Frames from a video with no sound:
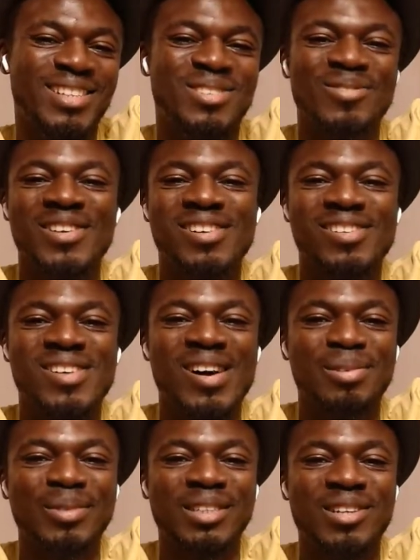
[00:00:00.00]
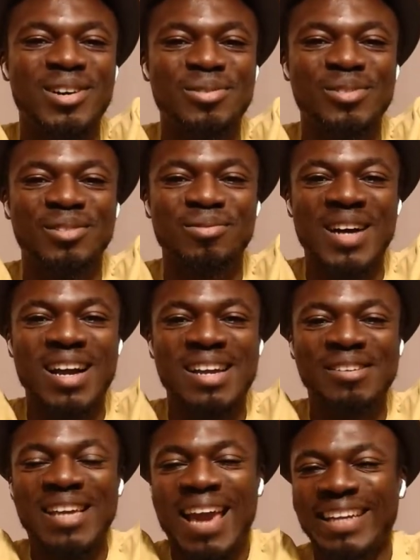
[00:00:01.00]
tomorrow I'll be done with
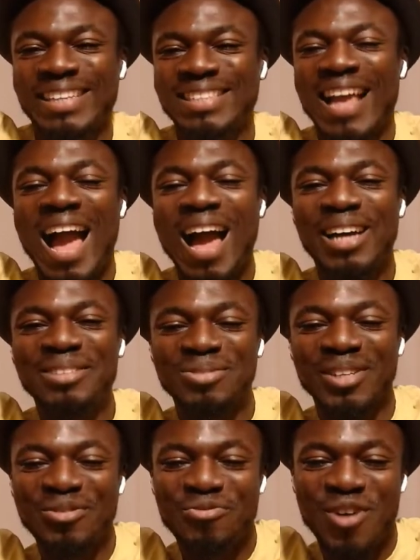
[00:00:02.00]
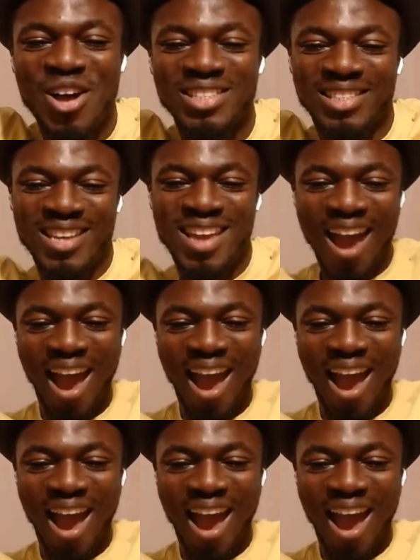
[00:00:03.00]
my exams for the first year.